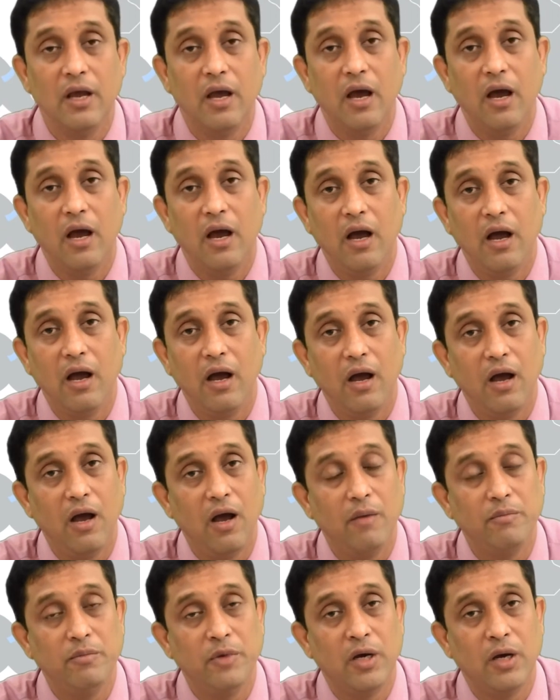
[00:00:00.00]

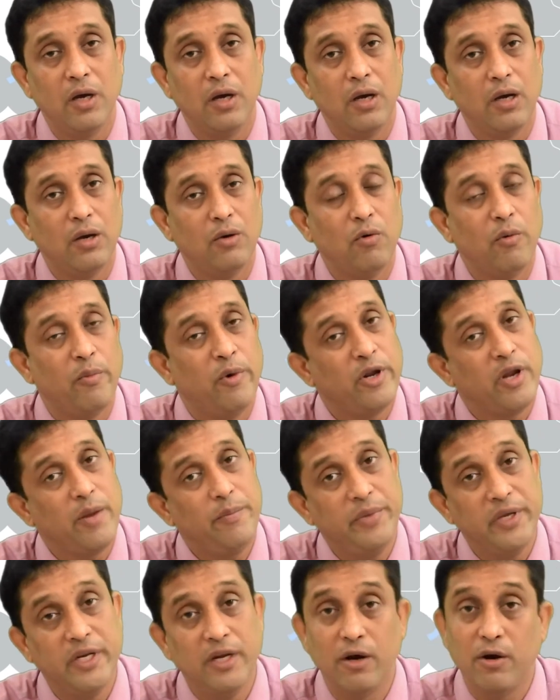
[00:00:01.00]
over a
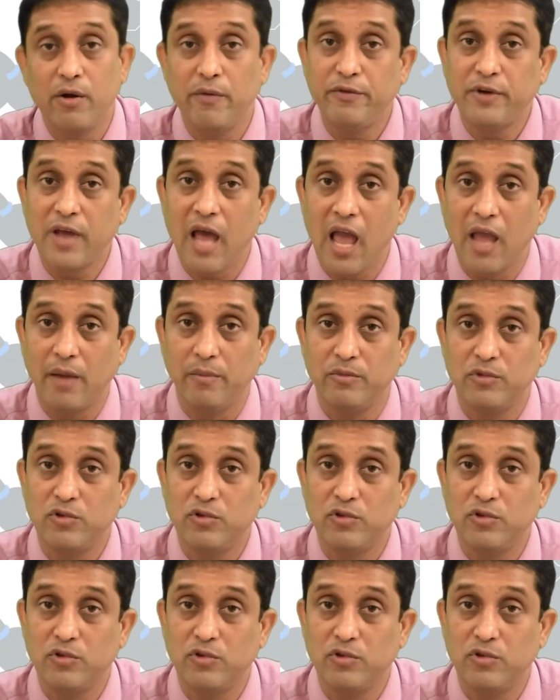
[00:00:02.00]
period of time.